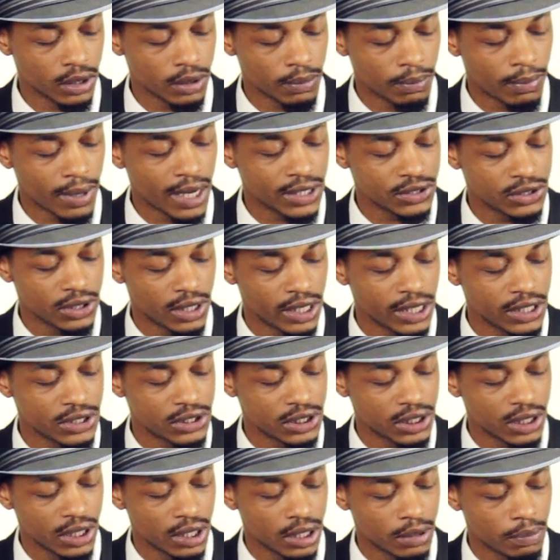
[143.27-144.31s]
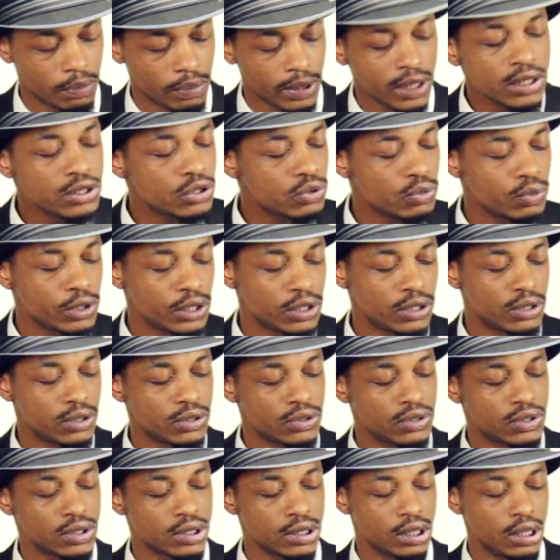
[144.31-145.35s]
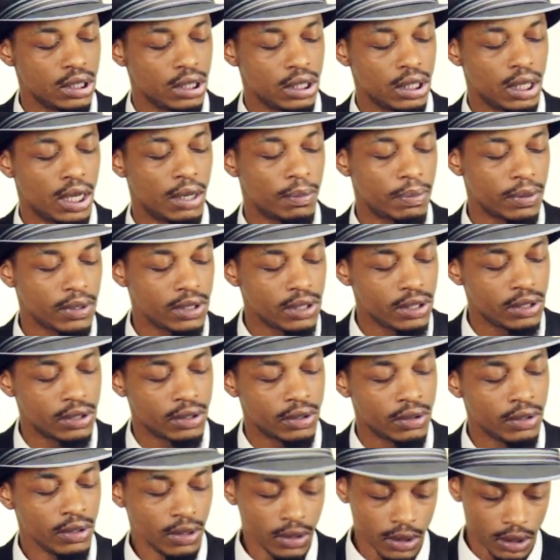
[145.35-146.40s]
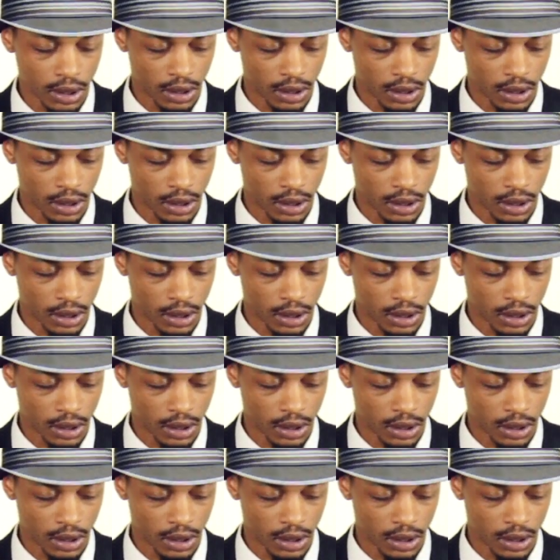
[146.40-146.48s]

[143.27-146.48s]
modulation and pitch wheels up here,